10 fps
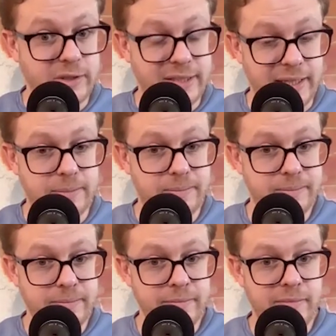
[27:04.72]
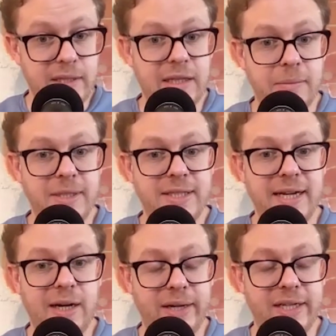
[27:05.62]
set, let me see
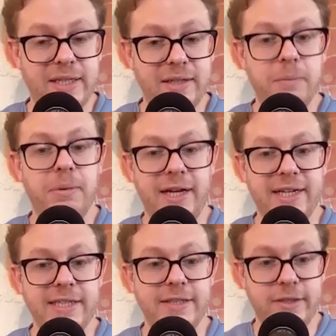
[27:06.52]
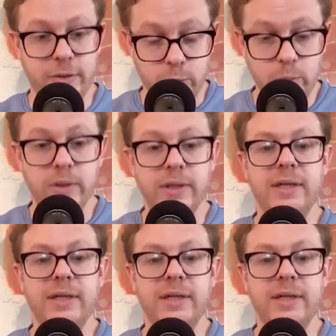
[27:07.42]
how I can apply it to